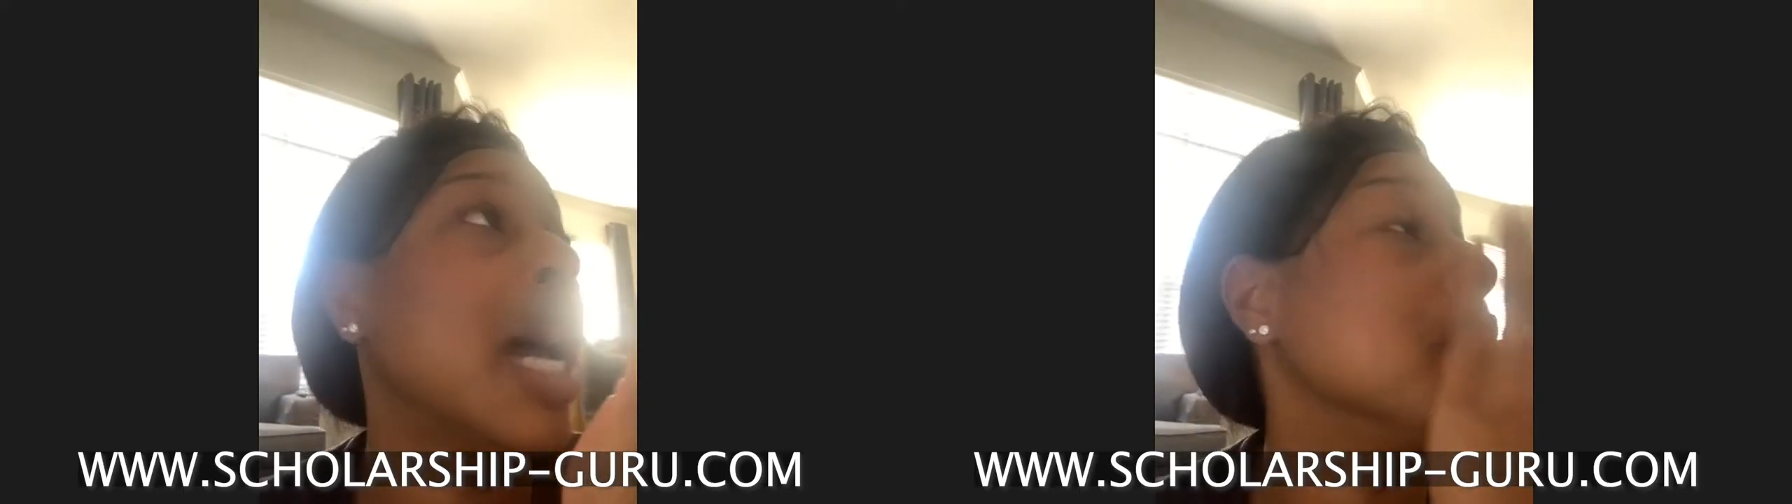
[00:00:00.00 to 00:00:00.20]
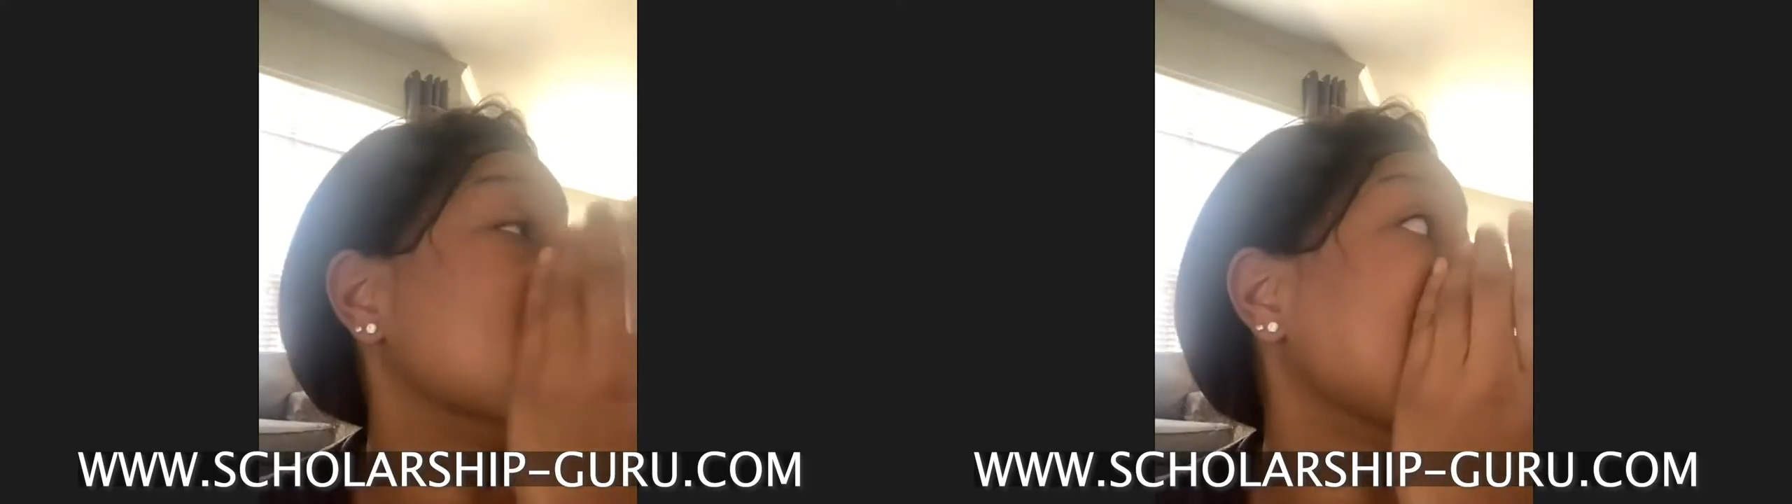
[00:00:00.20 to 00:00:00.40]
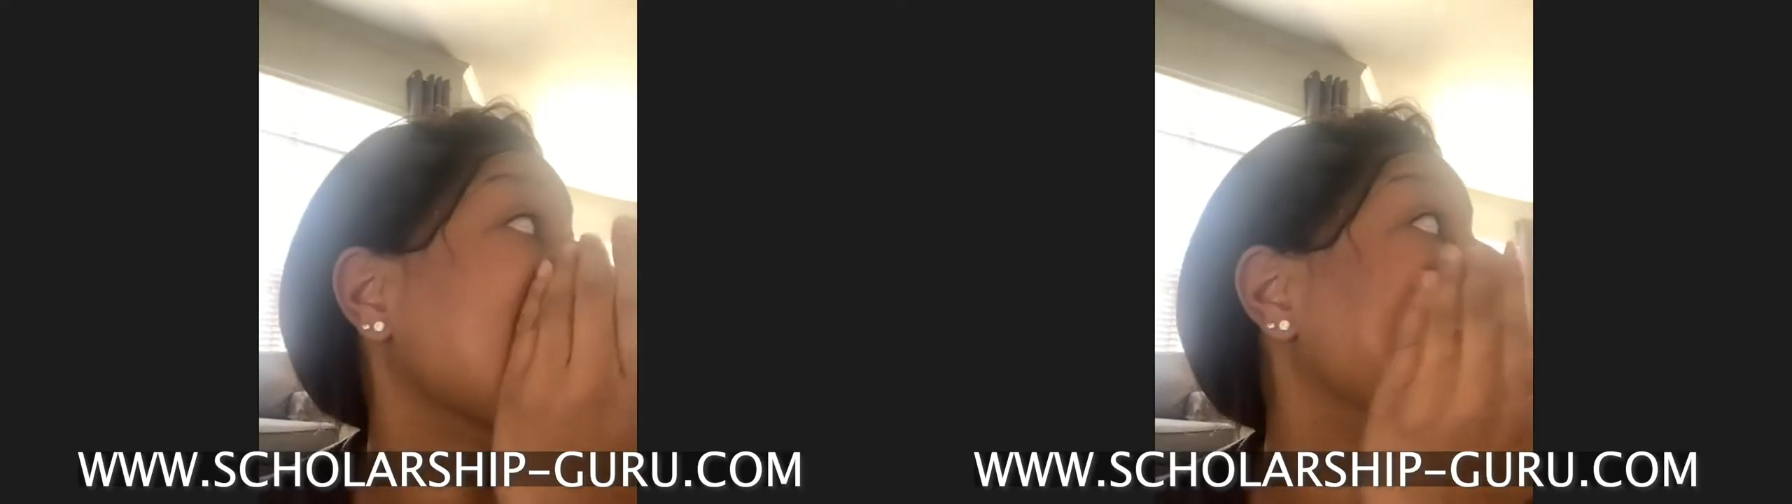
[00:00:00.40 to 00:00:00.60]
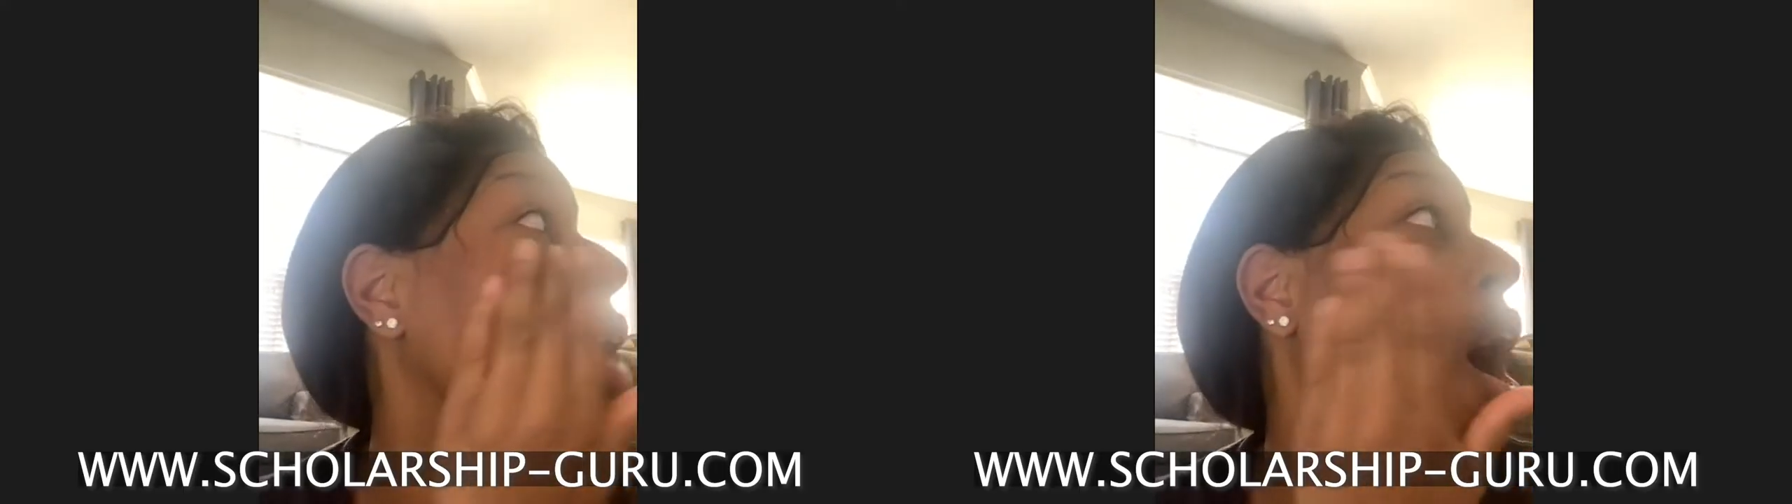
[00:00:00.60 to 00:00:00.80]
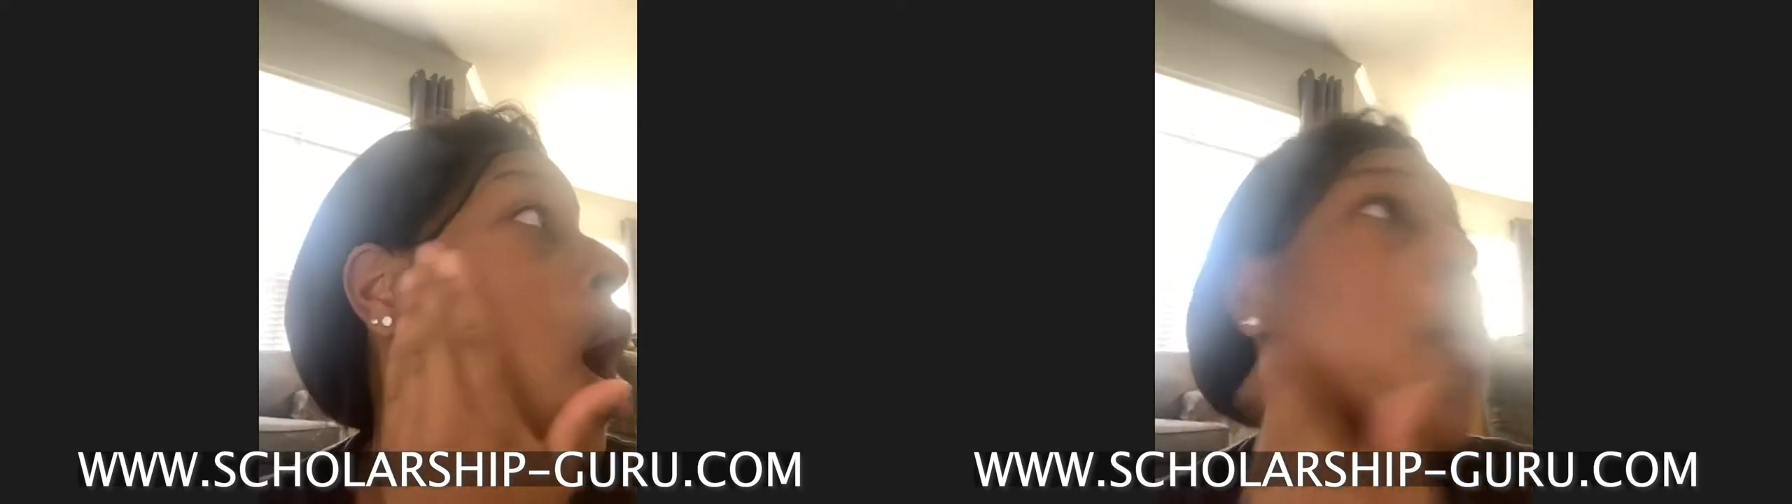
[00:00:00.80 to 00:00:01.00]
And
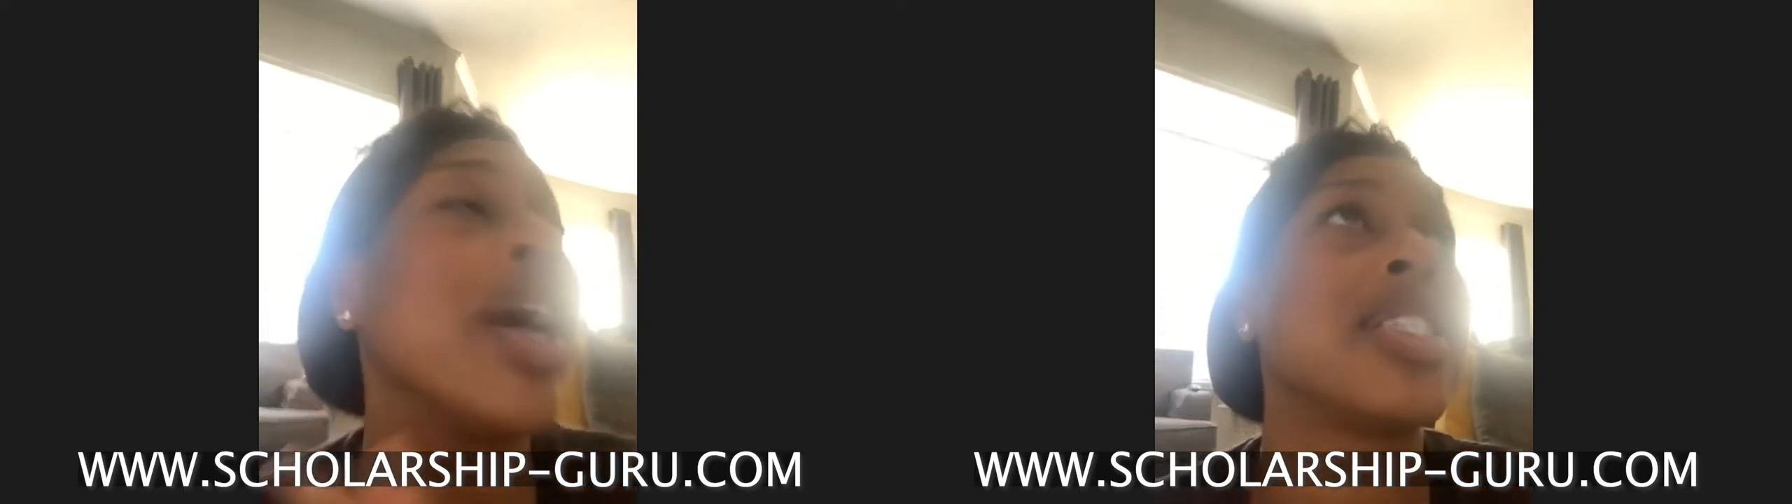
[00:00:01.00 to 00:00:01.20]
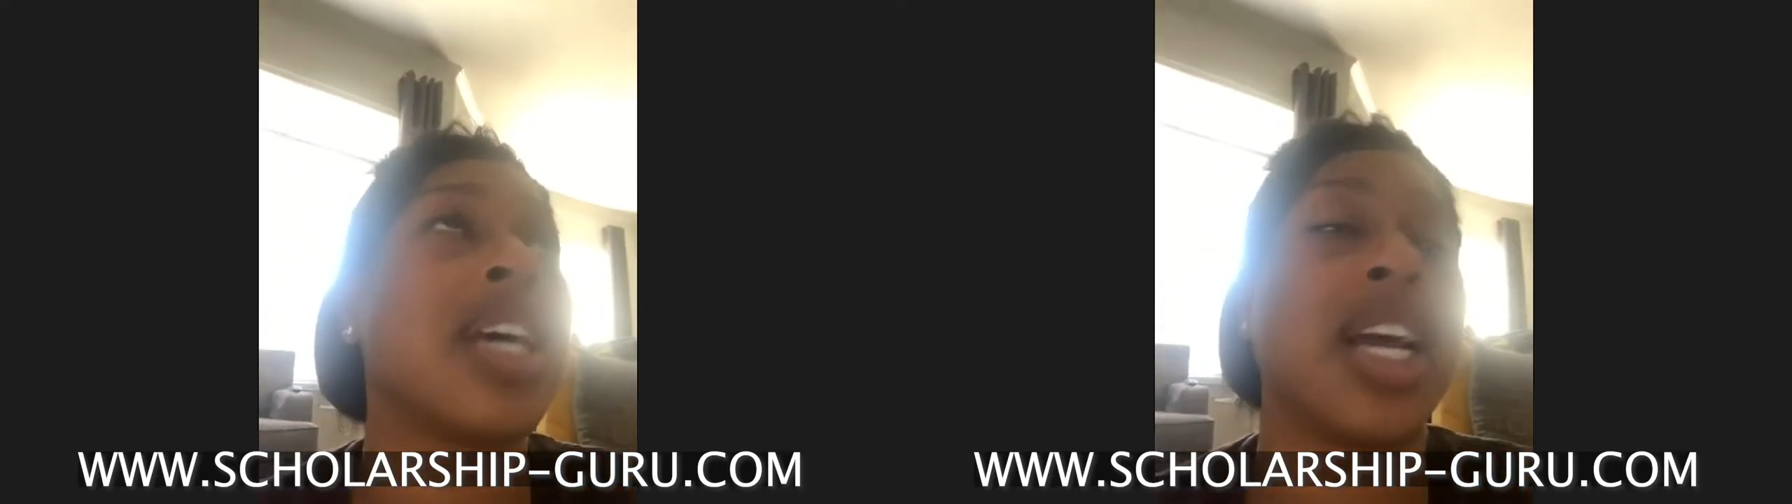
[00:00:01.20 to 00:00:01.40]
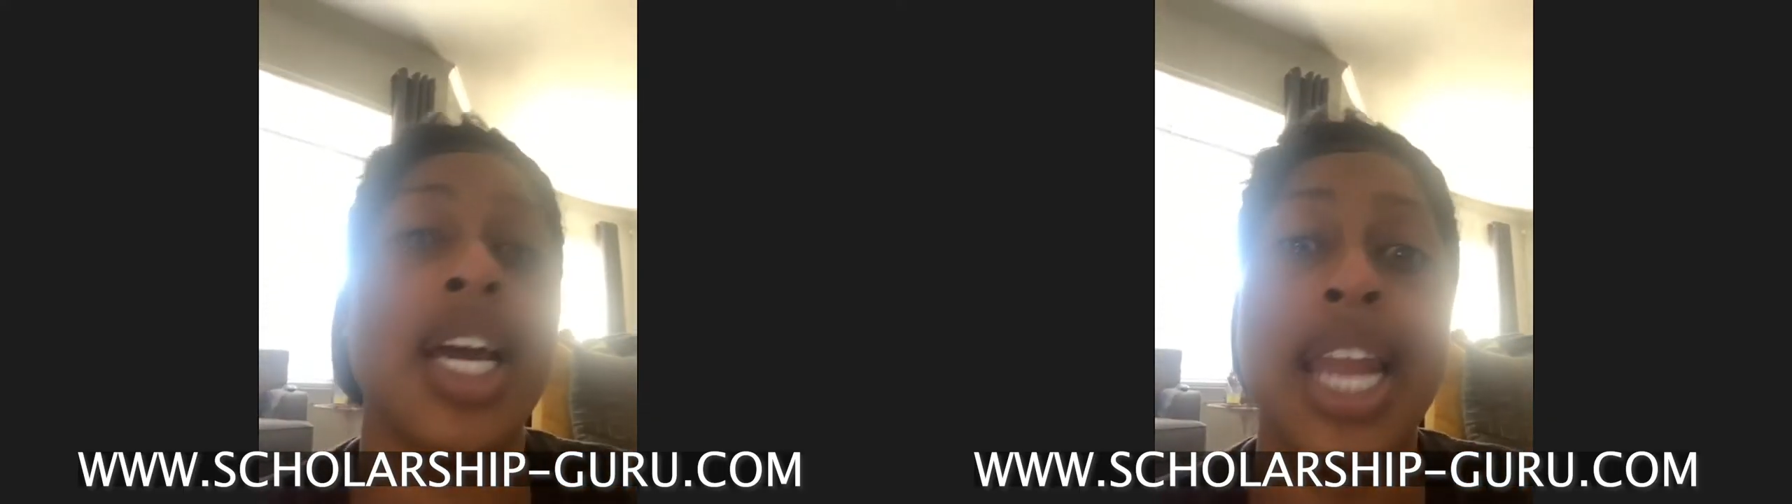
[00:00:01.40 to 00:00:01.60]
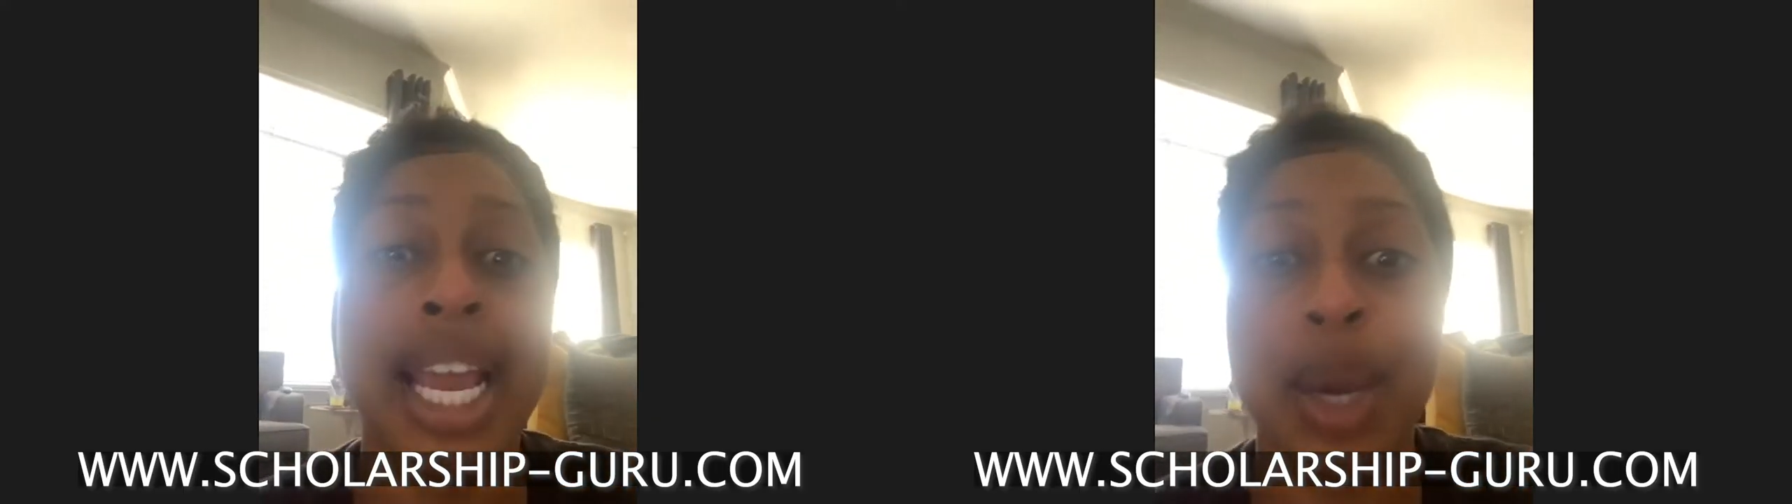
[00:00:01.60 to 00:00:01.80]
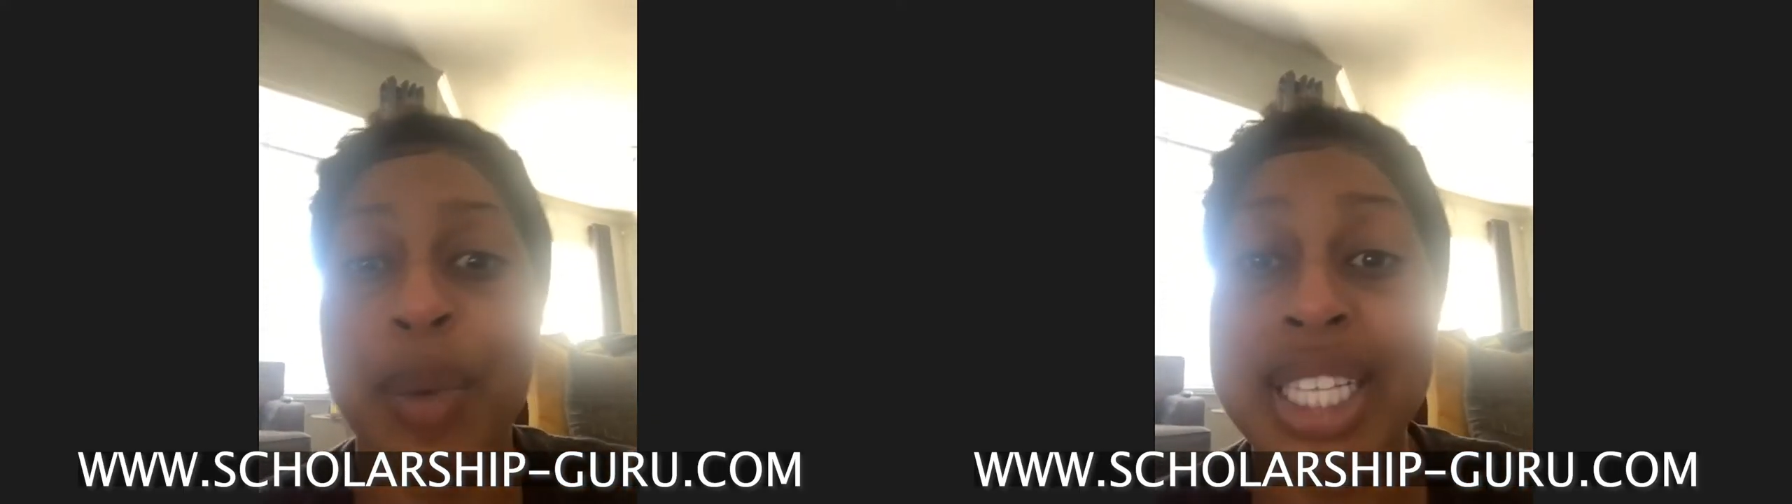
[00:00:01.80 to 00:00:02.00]
we're always going to connect,